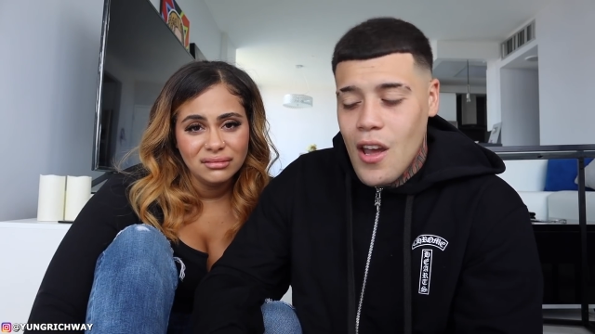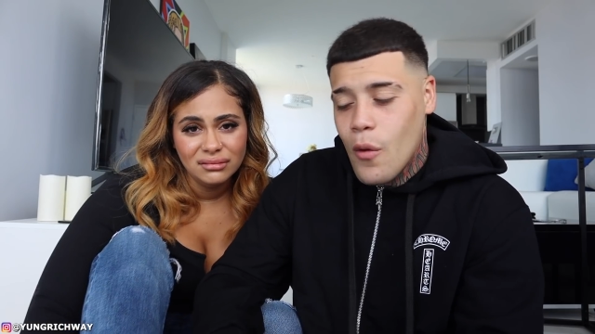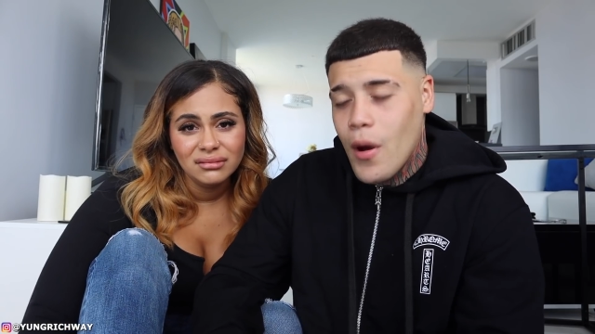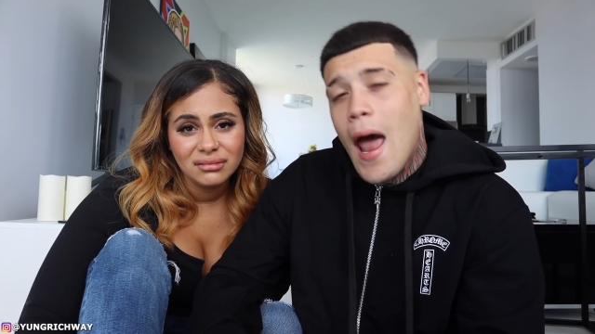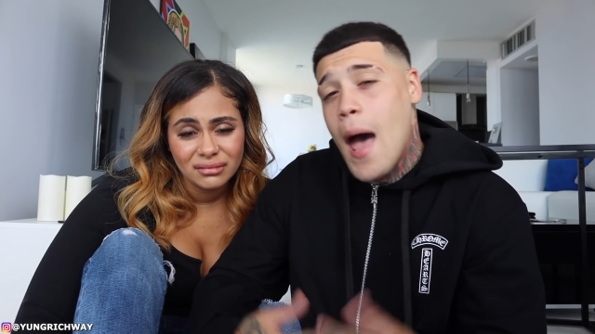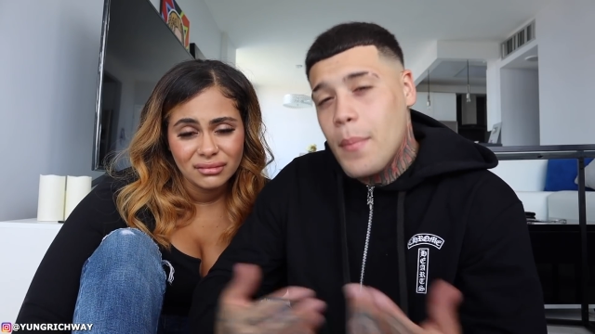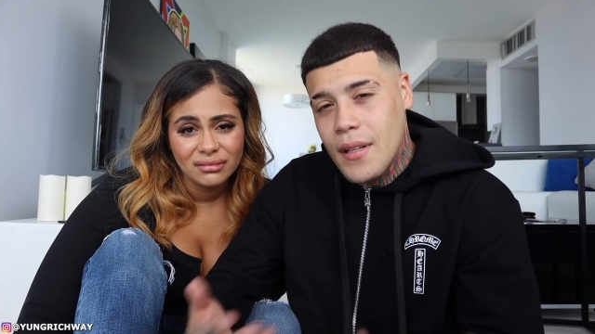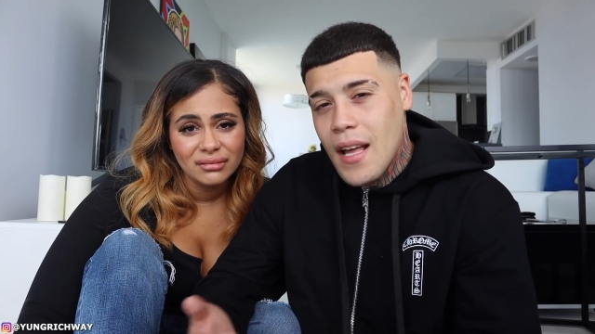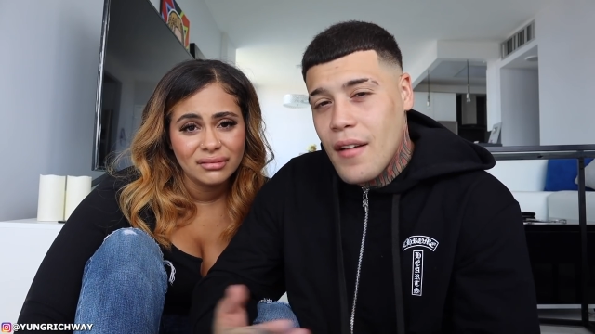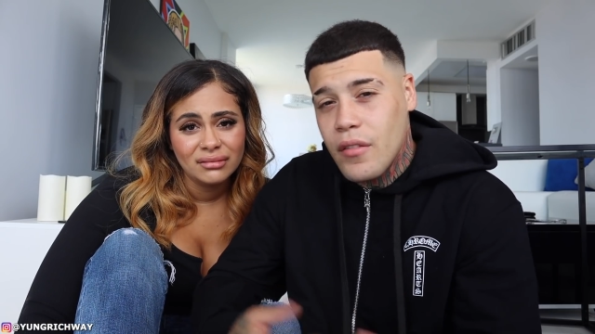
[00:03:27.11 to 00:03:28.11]
Speaker 1: what
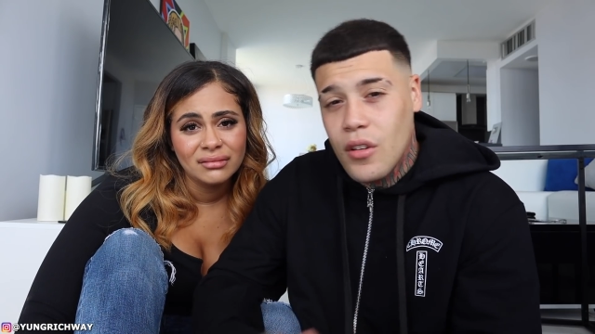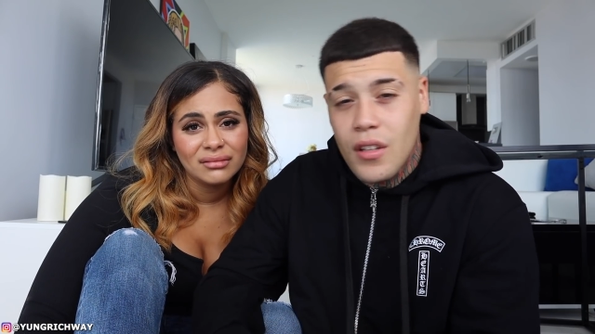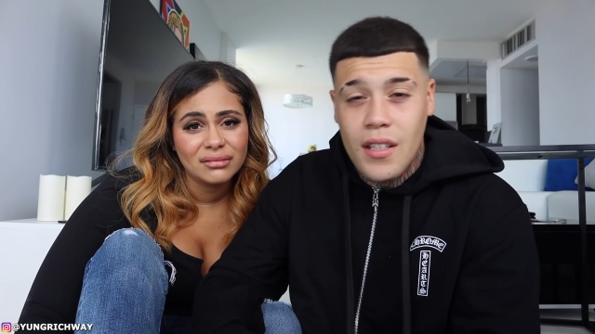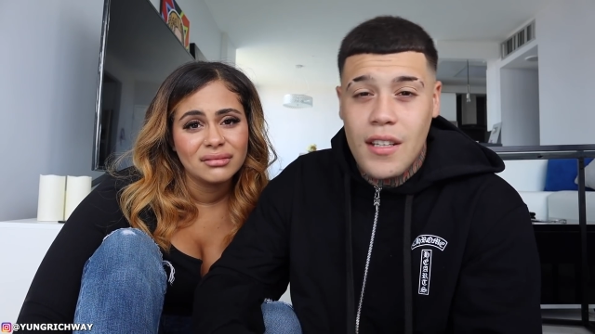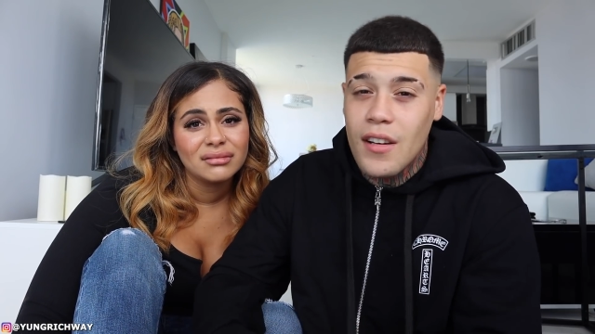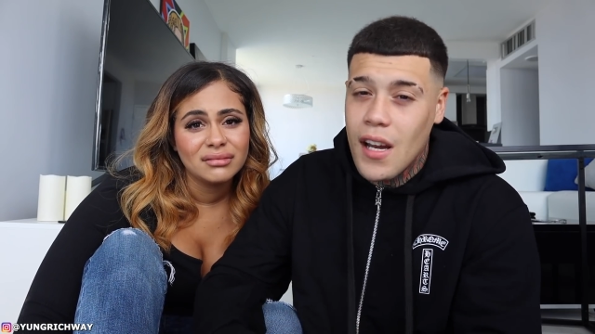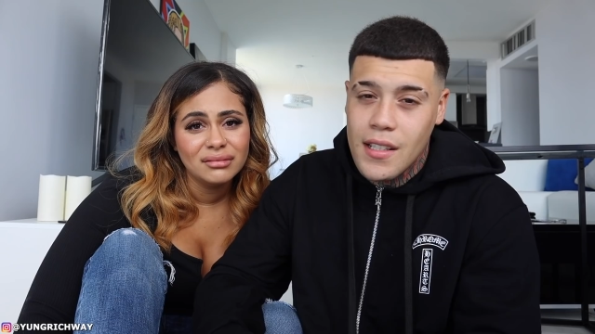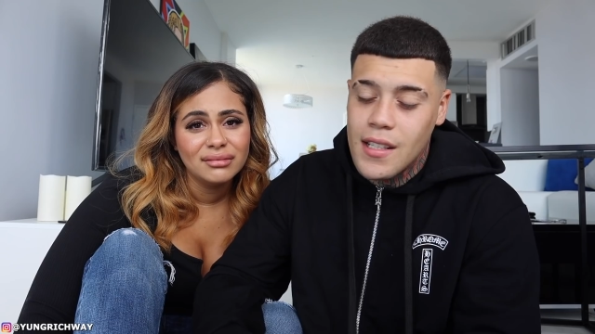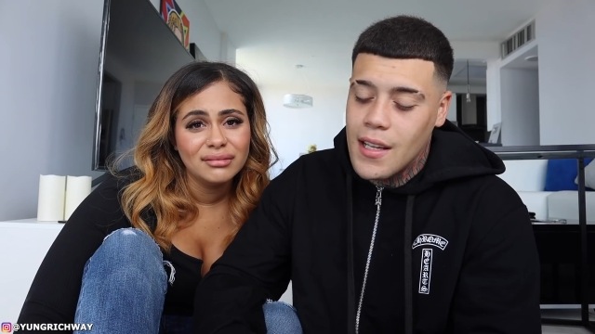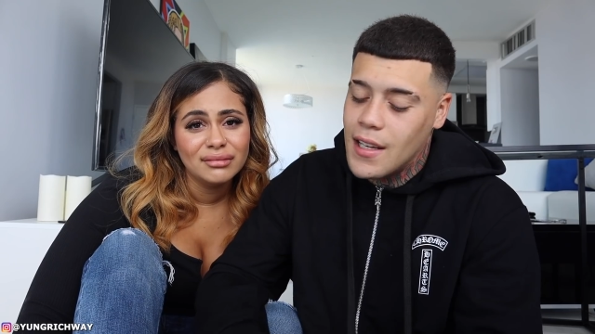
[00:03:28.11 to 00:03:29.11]
happened after the Dear
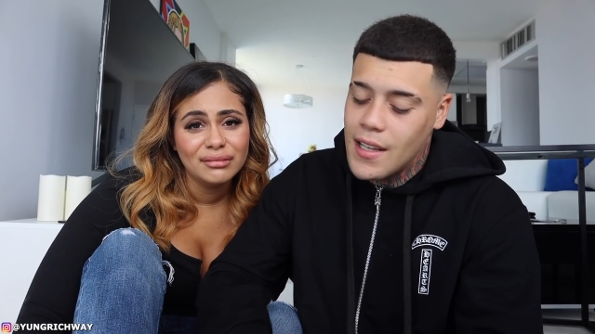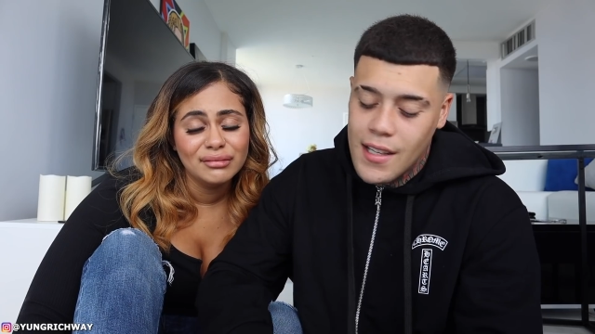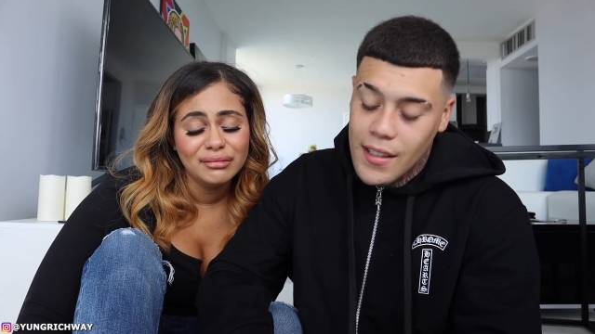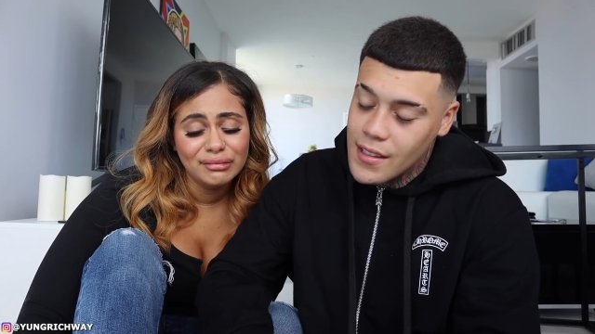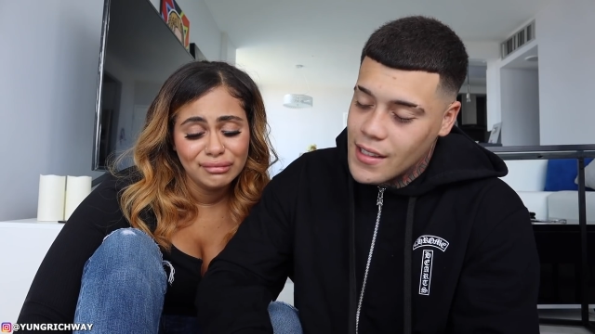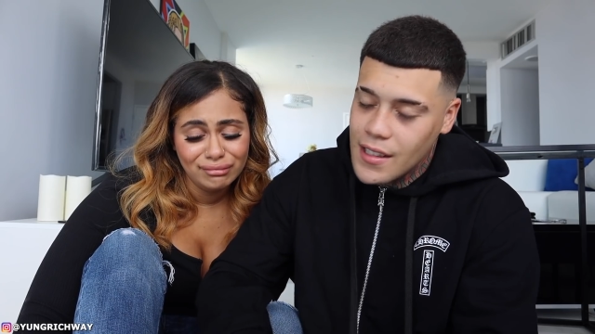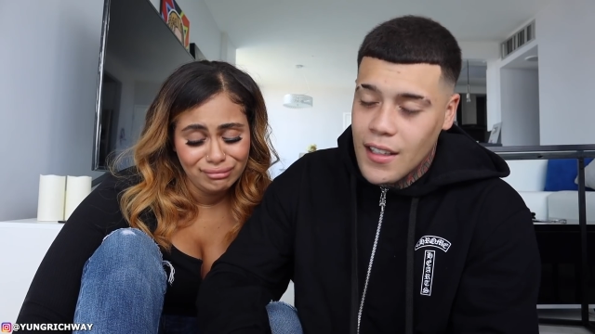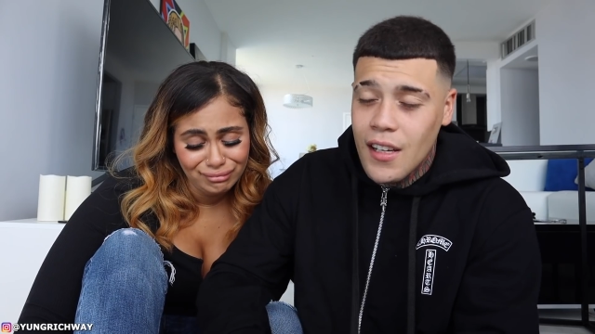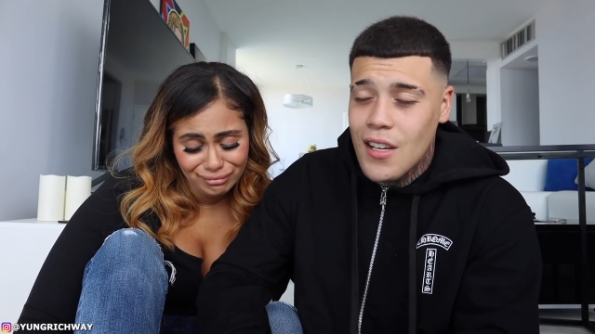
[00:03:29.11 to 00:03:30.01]
Ex days and